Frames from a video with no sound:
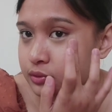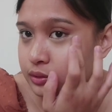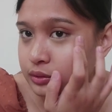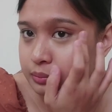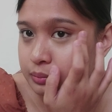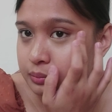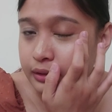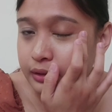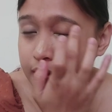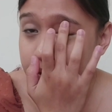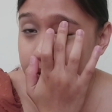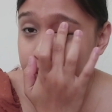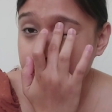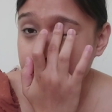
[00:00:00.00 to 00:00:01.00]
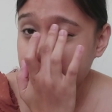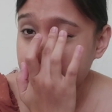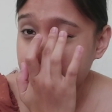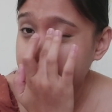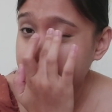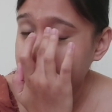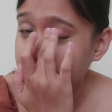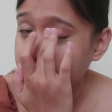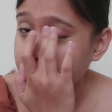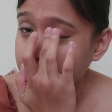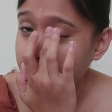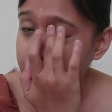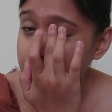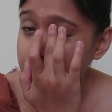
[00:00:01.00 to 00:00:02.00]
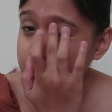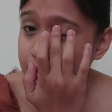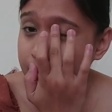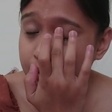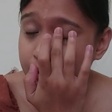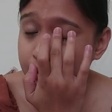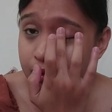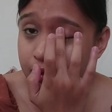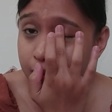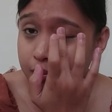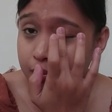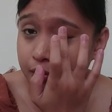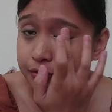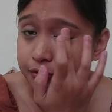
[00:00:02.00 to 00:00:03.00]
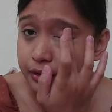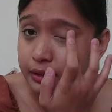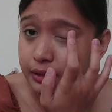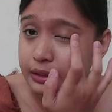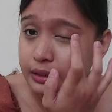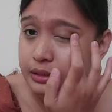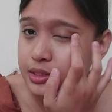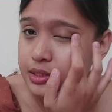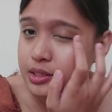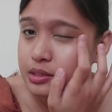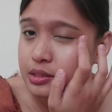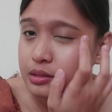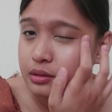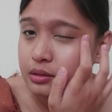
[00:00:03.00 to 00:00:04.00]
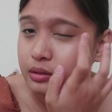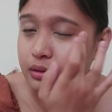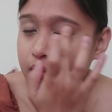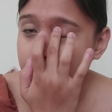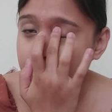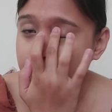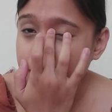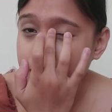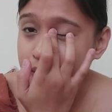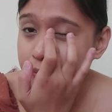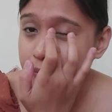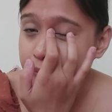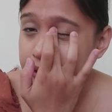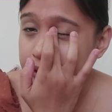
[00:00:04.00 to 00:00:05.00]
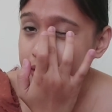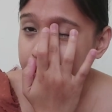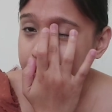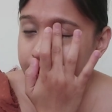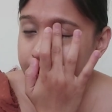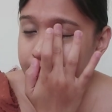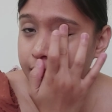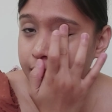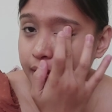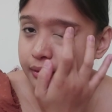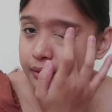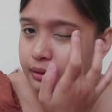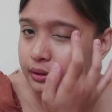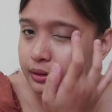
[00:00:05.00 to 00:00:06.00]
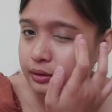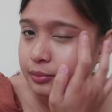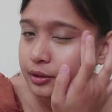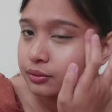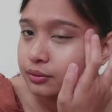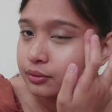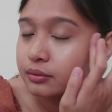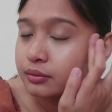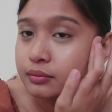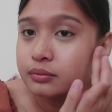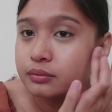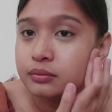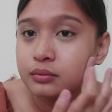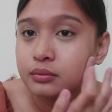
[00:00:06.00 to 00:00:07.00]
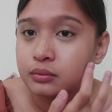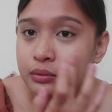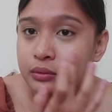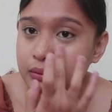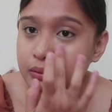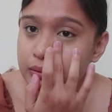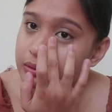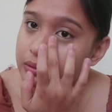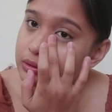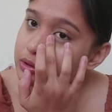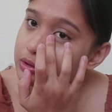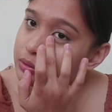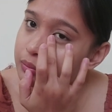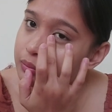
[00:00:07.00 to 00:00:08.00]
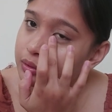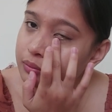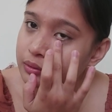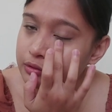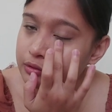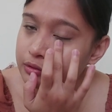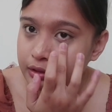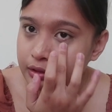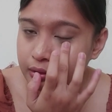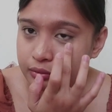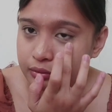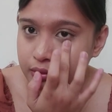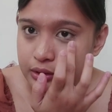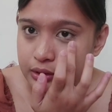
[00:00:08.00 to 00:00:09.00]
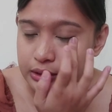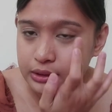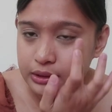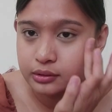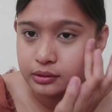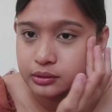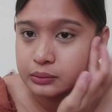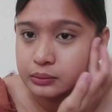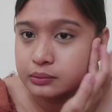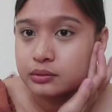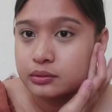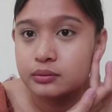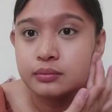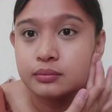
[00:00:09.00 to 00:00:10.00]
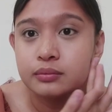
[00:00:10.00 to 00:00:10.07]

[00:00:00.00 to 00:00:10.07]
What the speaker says: So, blend it. And then, put also on the top of your lids. Para pantay, diba? Yun lang naman yun. Just want to even out our skin tone.